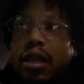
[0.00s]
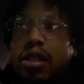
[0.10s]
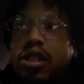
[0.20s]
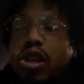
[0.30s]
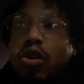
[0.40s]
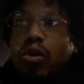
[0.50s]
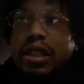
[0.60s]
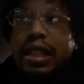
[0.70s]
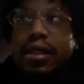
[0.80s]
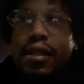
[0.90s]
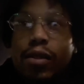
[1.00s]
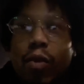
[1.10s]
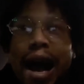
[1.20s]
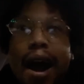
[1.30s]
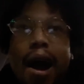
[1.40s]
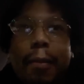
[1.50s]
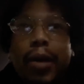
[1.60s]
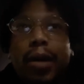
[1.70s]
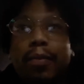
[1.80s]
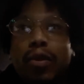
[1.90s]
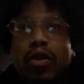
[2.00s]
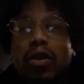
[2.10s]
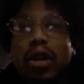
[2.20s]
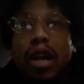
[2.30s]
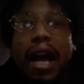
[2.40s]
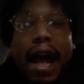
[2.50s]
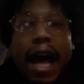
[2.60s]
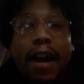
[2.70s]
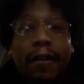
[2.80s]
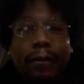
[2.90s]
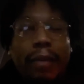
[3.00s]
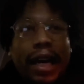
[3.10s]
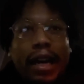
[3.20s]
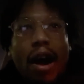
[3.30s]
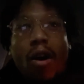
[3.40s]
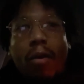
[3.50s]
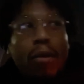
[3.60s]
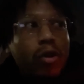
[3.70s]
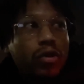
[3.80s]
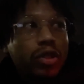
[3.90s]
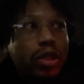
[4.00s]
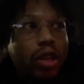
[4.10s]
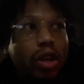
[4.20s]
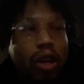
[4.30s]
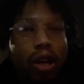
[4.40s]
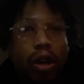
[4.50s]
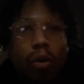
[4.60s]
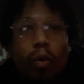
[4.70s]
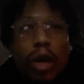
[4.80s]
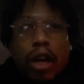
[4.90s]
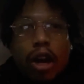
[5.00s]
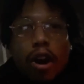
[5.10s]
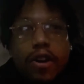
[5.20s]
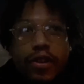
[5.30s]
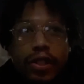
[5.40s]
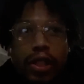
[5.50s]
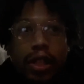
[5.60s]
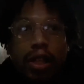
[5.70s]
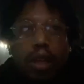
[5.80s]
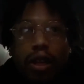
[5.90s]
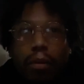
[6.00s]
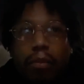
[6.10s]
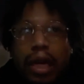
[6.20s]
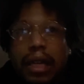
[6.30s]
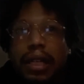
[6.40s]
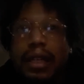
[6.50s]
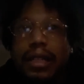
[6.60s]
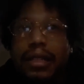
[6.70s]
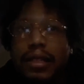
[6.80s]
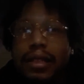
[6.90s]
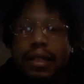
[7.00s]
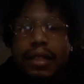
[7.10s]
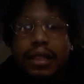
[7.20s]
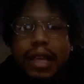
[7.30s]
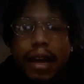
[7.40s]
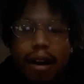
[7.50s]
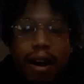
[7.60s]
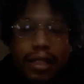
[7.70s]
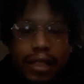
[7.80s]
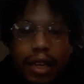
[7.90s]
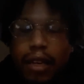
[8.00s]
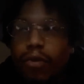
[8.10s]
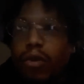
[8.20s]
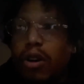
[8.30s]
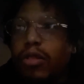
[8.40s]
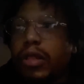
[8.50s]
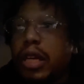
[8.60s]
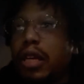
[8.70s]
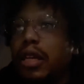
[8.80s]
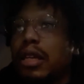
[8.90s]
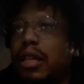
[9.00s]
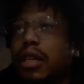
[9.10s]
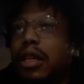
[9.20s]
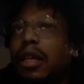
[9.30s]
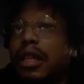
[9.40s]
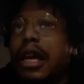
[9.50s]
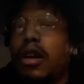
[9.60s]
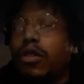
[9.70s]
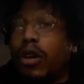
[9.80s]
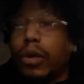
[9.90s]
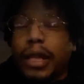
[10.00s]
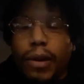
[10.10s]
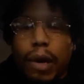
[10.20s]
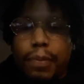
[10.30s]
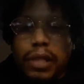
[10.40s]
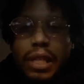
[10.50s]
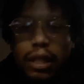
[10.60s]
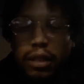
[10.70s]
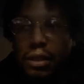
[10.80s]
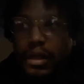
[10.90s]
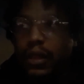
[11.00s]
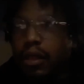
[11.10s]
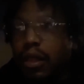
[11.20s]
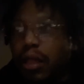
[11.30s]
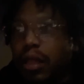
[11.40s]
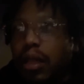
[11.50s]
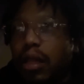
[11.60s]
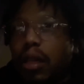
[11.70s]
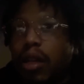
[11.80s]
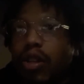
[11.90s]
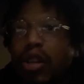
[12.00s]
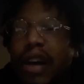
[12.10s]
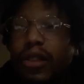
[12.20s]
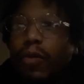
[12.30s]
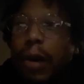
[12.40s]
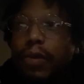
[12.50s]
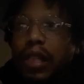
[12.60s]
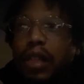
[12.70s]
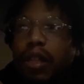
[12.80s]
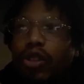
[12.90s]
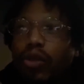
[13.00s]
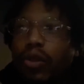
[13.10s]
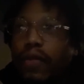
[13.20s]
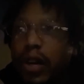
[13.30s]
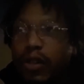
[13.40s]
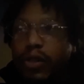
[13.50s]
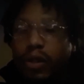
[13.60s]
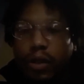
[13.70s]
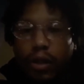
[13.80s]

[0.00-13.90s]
So this is why our people have been almost with a curse, because they are saying the wrong thing. They don't know what they're representing. You have to represent the universe.